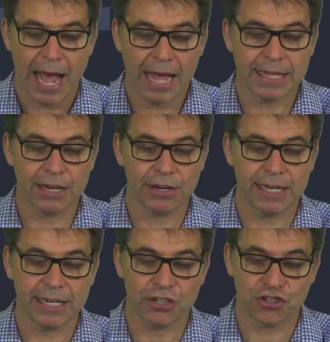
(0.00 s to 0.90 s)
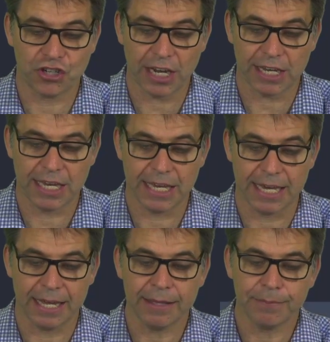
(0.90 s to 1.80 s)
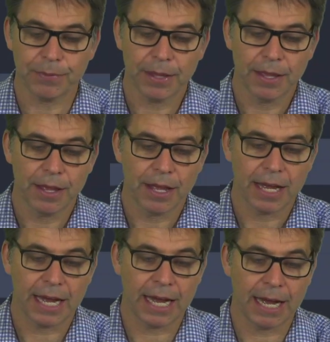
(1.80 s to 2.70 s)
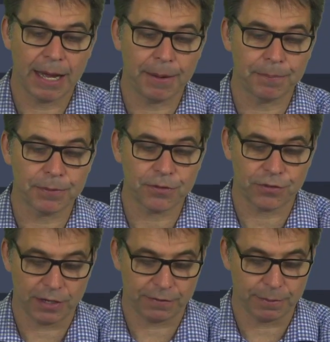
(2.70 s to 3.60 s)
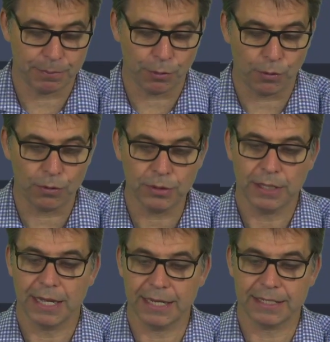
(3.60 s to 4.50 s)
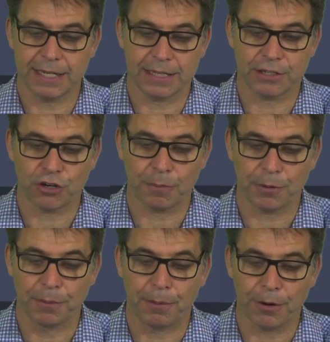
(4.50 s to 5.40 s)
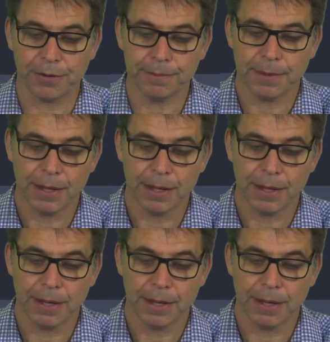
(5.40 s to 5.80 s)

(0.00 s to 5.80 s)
And then I need a check here to see if the ball has hit the top or the bottom,